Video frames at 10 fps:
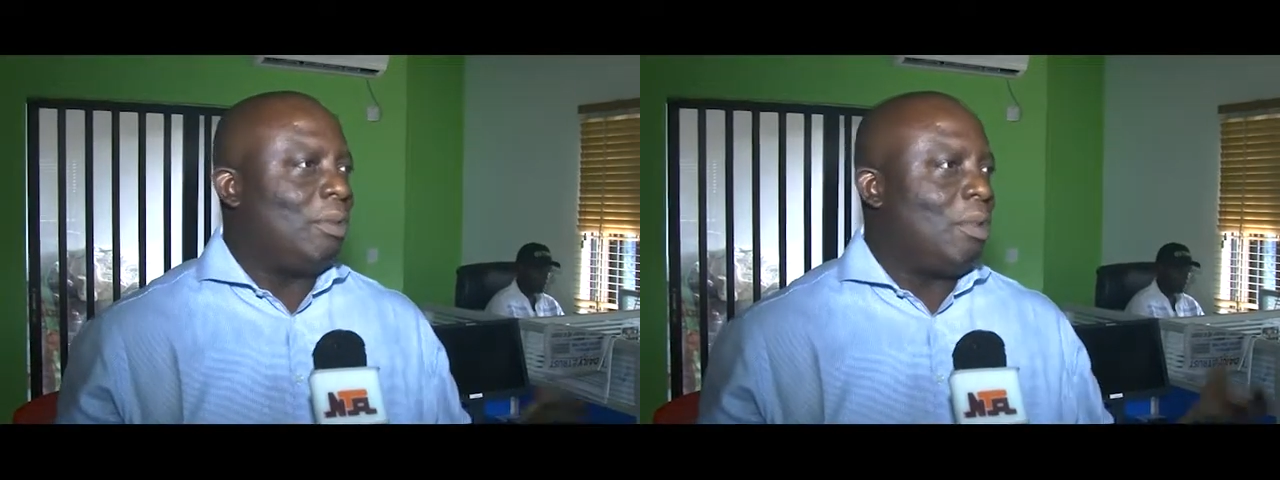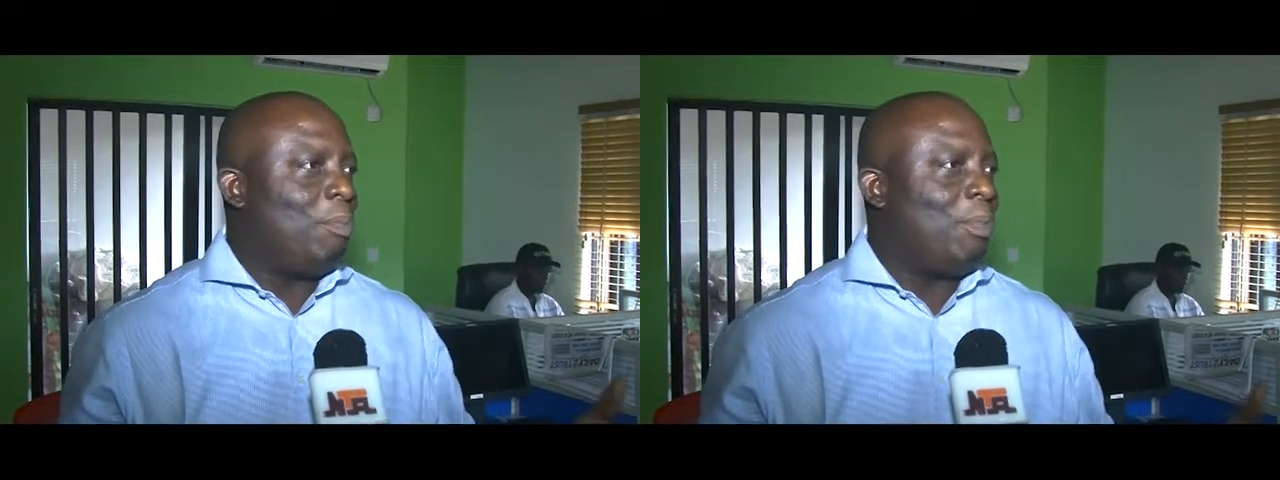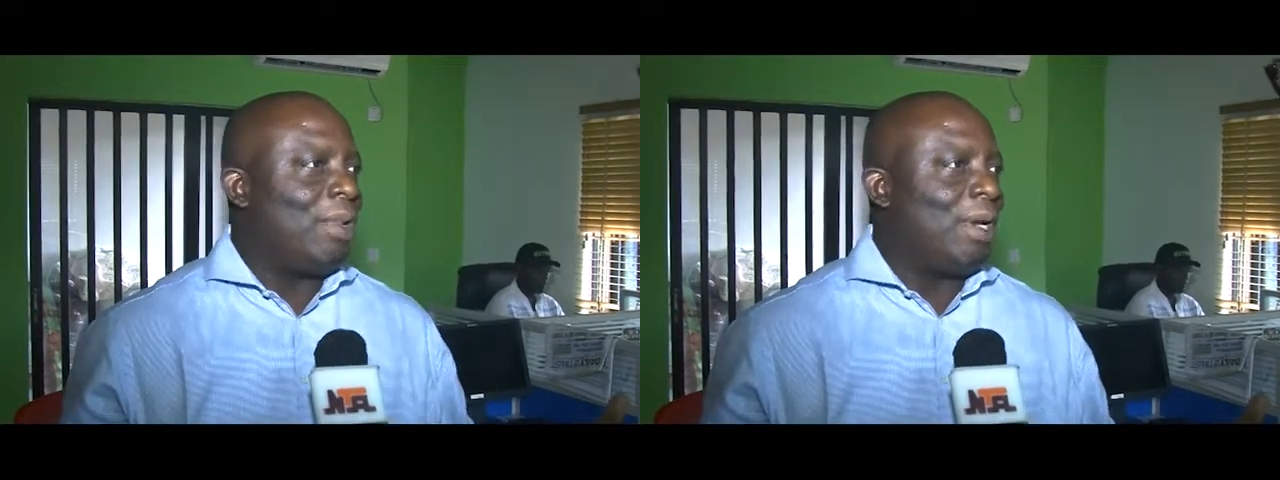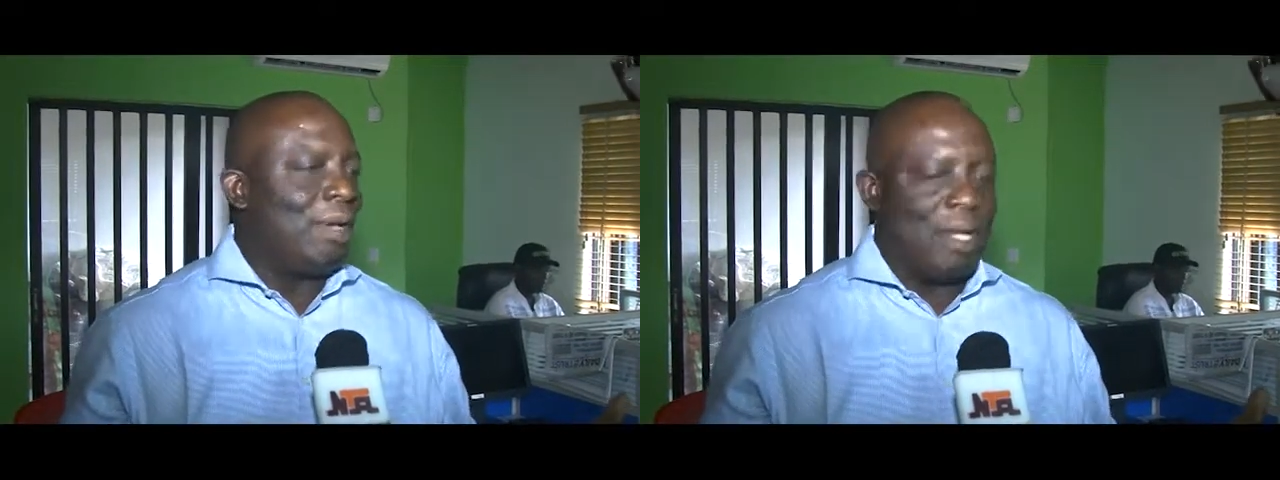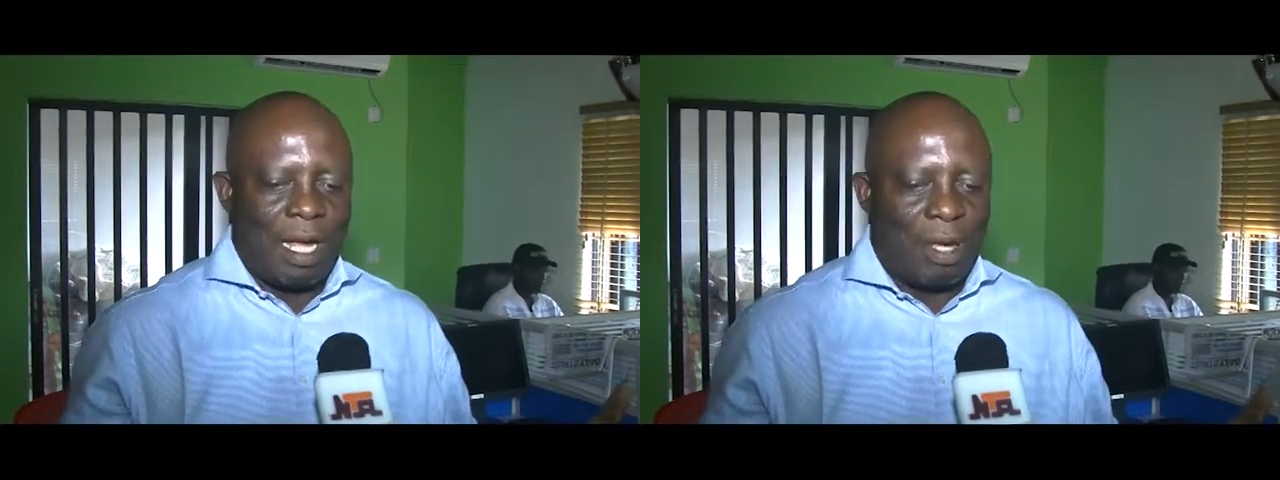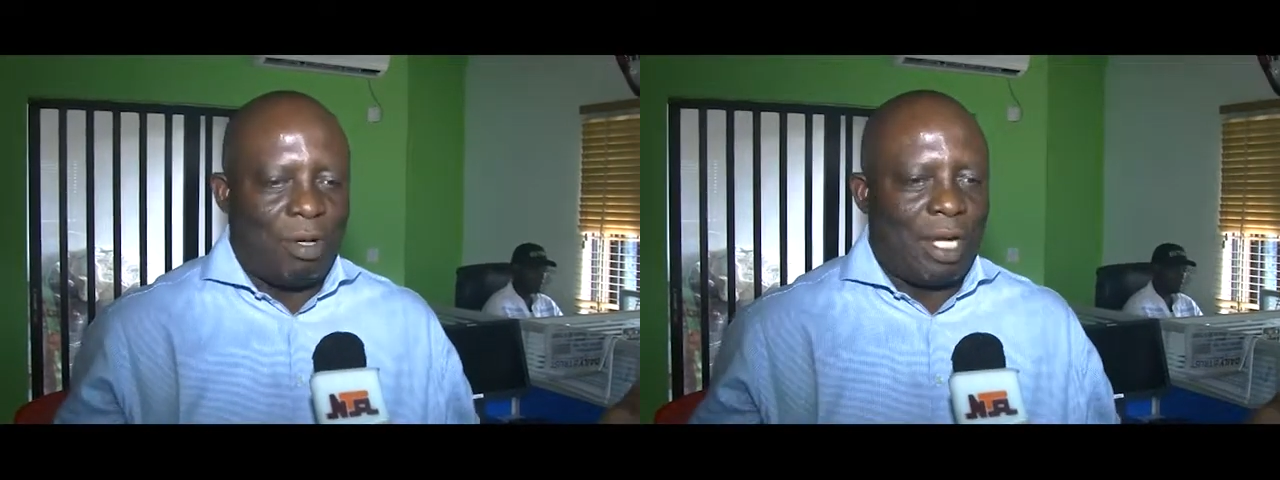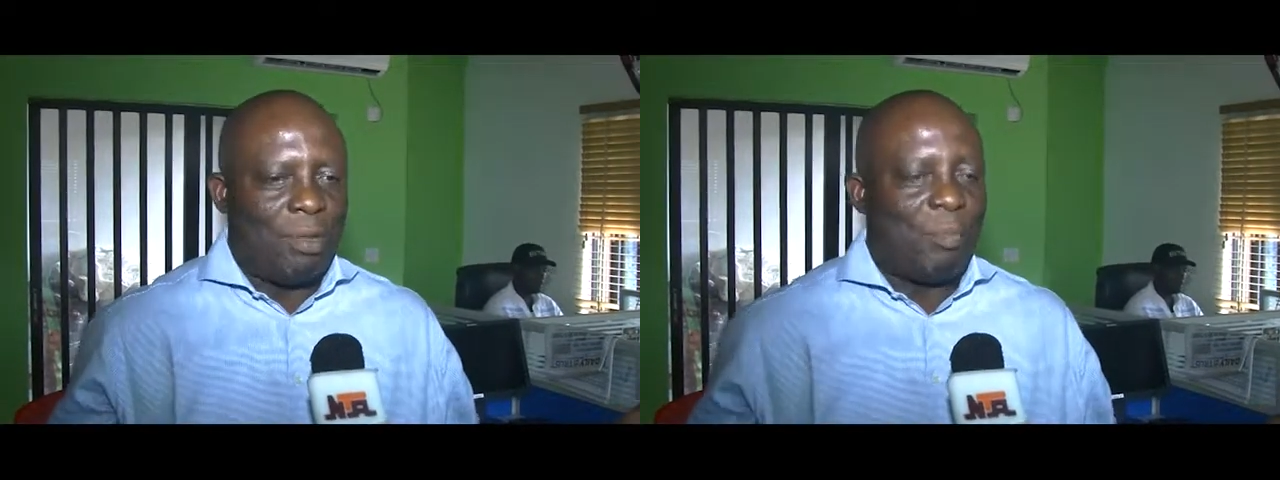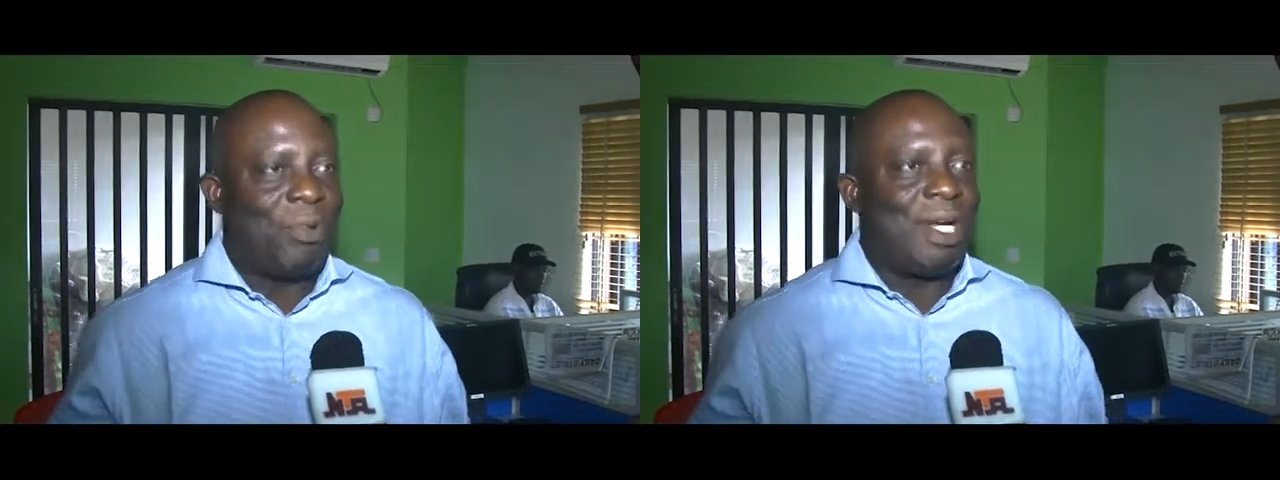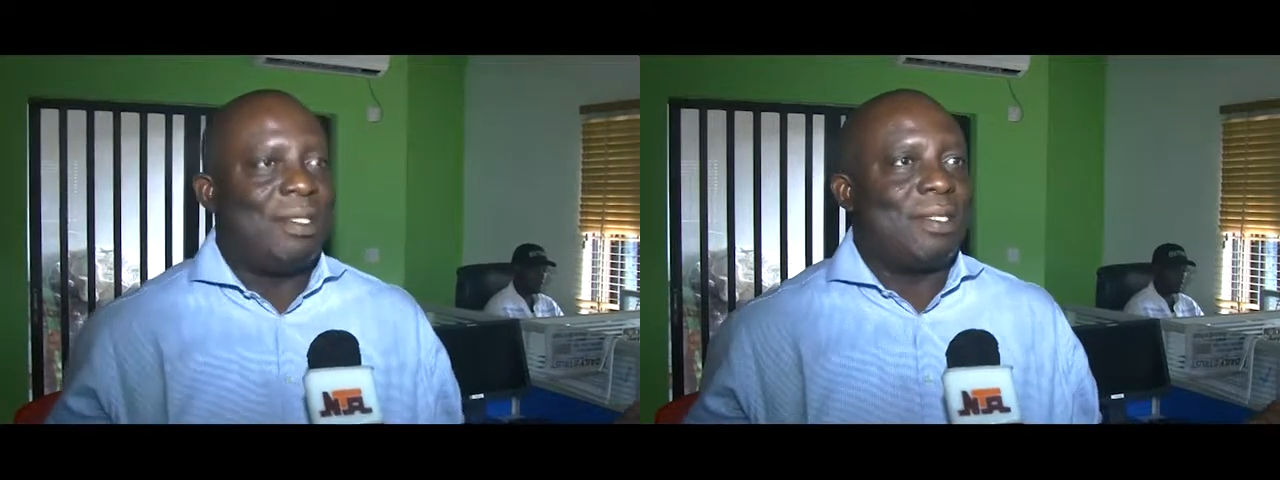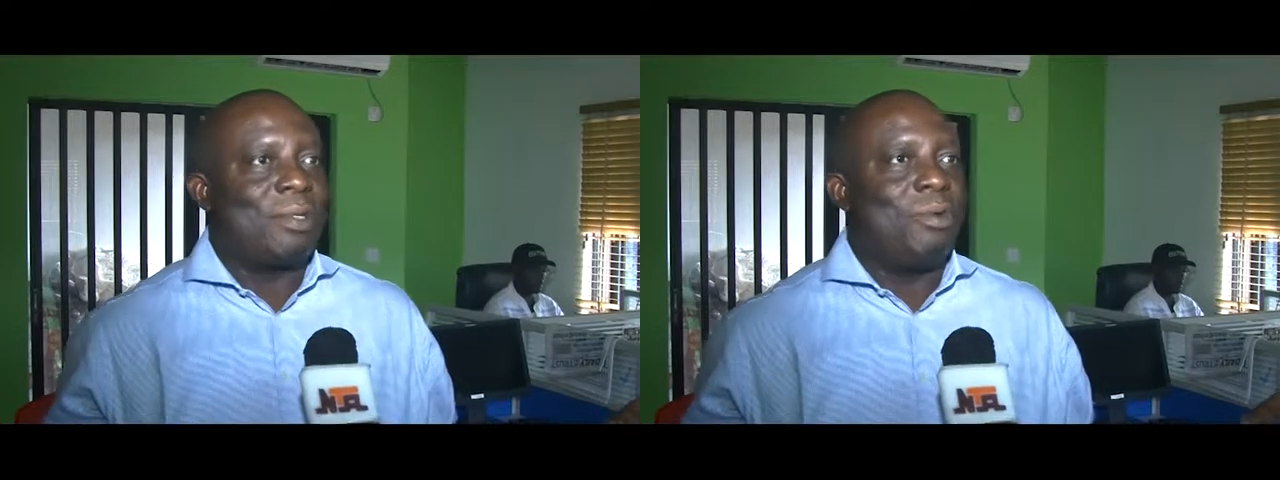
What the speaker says: an opponent